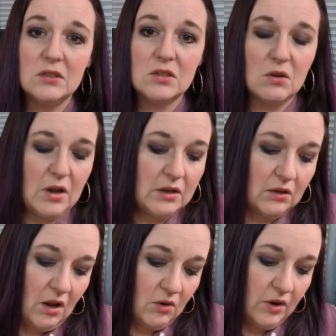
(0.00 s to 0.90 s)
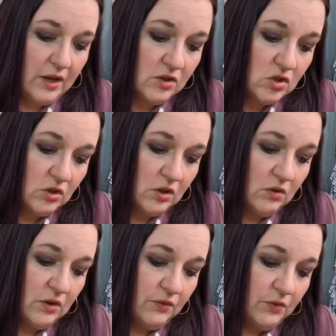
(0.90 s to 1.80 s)
So I'll go ahead and show
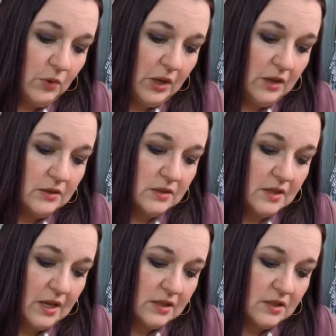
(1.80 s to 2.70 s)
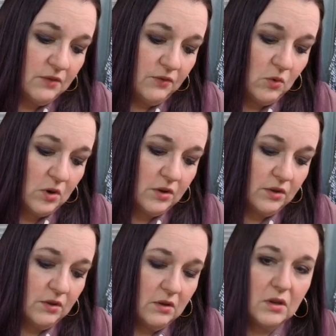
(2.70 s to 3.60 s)
you. If we say it's the
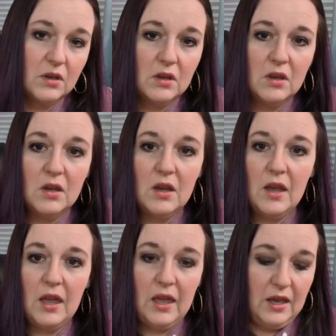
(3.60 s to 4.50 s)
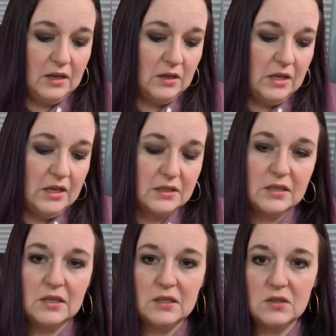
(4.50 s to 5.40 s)
4th, and he
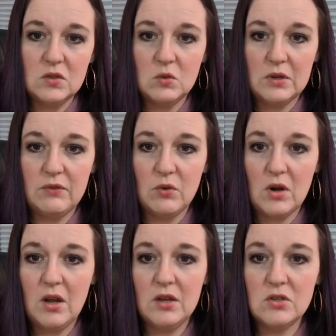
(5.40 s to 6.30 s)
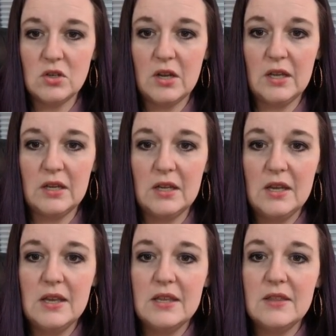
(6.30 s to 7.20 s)
gets his $2,400,
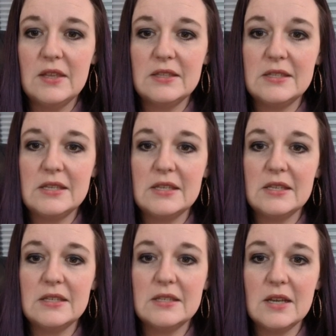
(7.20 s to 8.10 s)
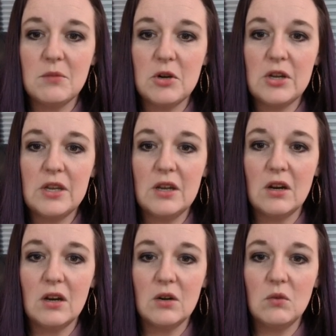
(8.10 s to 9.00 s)
then see this number
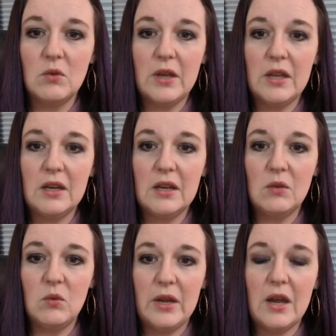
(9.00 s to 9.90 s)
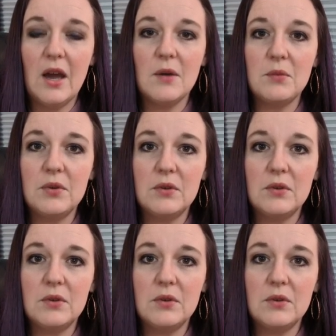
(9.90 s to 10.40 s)
here went up.